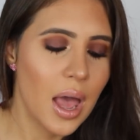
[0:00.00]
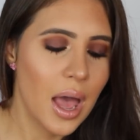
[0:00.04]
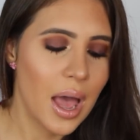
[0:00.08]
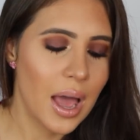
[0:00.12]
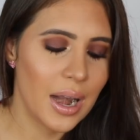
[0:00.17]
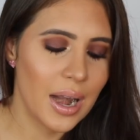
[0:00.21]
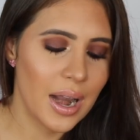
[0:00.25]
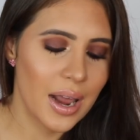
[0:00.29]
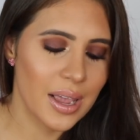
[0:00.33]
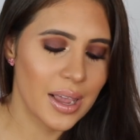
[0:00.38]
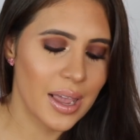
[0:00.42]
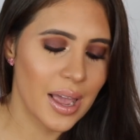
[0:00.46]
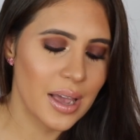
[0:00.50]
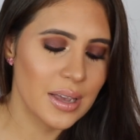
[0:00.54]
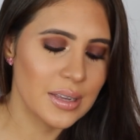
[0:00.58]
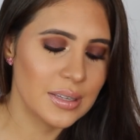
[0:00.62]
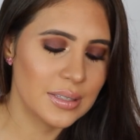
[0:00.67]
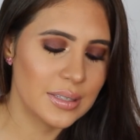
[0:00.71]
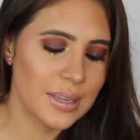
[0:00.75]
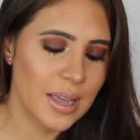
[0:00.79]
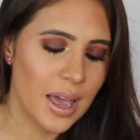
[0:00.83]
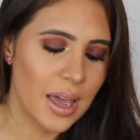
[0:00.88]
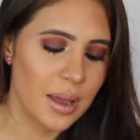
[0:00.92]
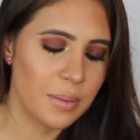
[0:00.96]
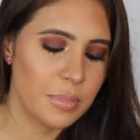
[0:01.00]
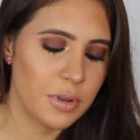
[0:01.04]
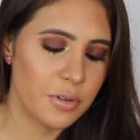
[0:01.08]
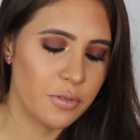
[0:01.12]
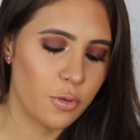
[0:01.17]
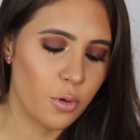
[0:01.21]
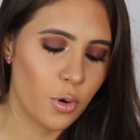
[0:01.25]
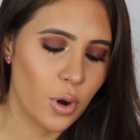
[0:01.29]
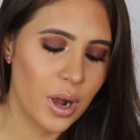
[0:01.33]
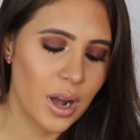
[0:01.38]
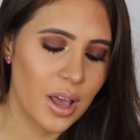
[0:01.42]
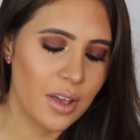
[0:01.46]
and like I said
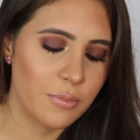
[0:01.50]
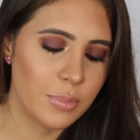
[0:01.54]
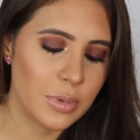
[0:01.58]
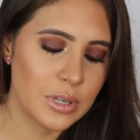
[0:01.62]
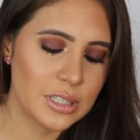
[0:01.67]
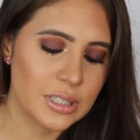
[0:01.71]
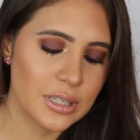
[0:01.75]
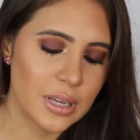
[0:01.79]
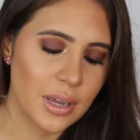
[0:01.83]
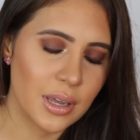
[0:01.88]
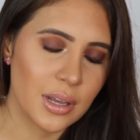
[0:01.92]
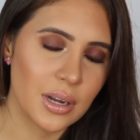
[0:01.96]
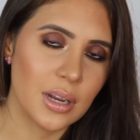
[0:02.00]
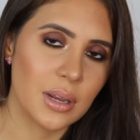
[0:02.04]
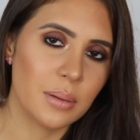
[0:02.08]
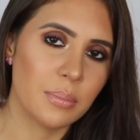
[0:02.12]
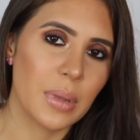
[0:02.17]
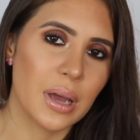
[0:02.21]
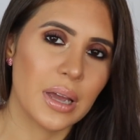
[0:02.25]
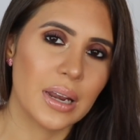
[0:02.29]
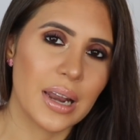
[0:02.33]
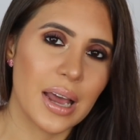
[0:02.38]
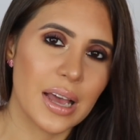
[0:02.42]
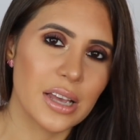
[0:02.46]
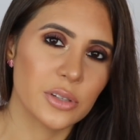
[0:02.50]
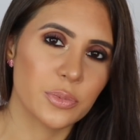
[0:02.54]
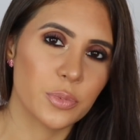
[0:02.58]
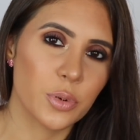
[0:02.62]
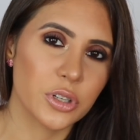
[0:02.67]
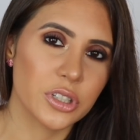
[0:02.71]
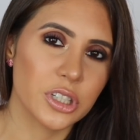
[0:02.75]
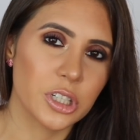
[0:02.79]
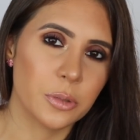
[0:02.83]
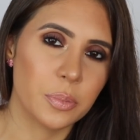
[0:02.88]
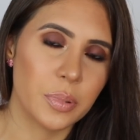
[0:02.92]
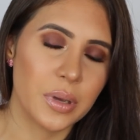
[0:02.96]
before, and I've been saying in my last
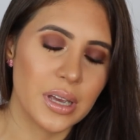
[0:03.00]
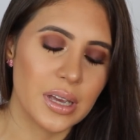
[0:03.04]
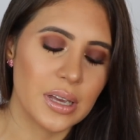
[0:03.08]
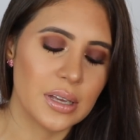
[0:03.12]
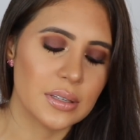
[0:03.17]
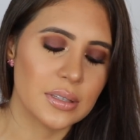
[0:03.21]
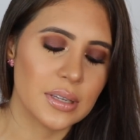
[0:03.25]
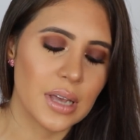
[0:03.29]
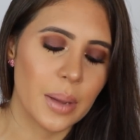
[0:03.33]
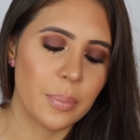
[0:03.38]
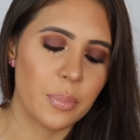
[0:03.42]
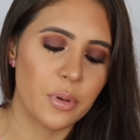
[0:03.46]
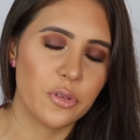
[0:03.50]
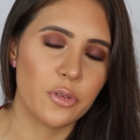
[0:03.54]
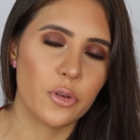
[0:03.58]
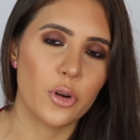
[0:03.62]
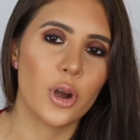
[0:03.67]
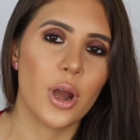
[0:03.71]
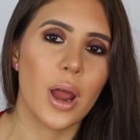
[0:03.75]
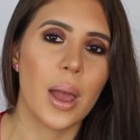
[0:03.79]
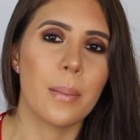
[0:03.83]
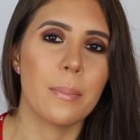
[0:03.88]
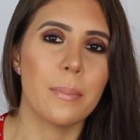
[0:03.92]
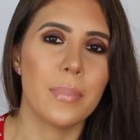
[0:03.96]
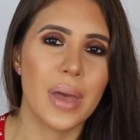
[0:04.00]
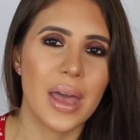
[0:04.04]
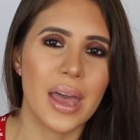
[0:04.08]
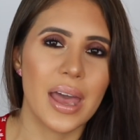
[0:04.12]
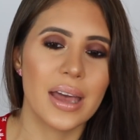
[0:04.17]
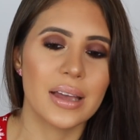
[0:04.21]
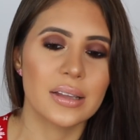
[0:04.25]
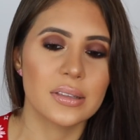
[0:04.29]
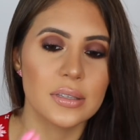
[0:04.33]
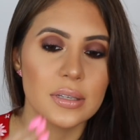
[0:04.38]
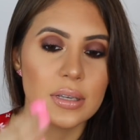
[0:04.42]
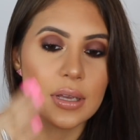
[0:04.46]
project pans, I prefer a
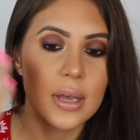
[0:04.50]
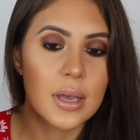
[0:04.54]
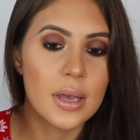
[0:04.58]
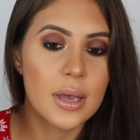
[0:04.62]
matte